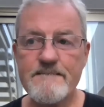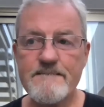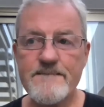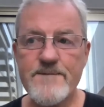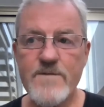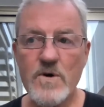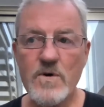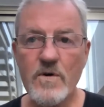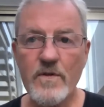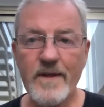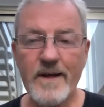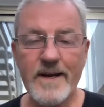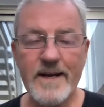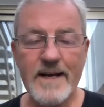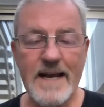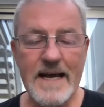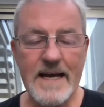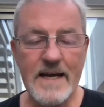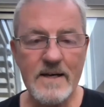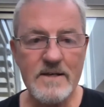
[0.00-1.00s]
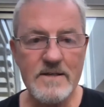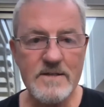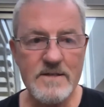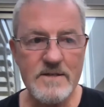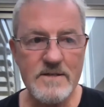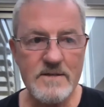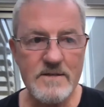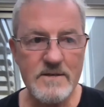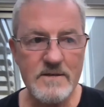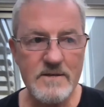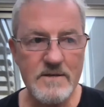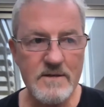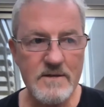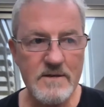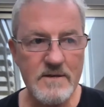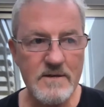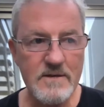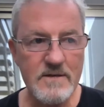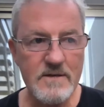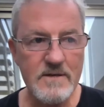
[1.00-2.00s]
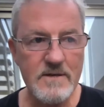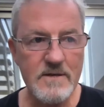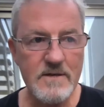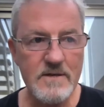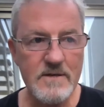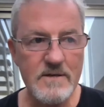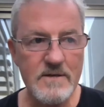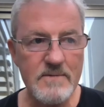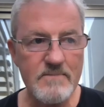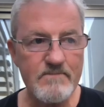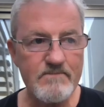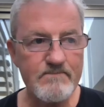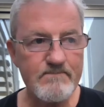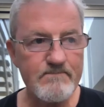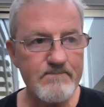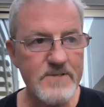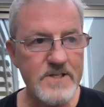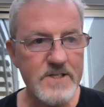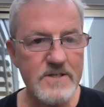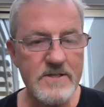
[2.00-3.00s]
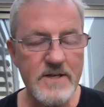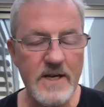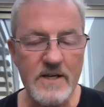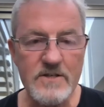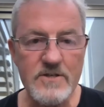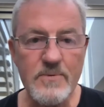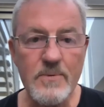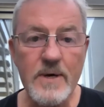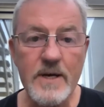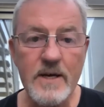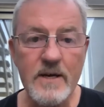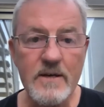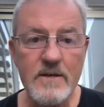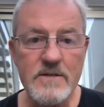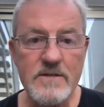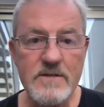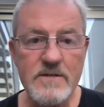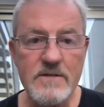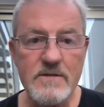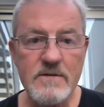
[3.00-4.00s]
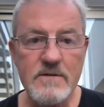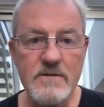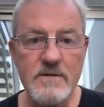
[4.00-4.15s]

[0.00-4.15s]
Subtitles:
For the next 6 weeks,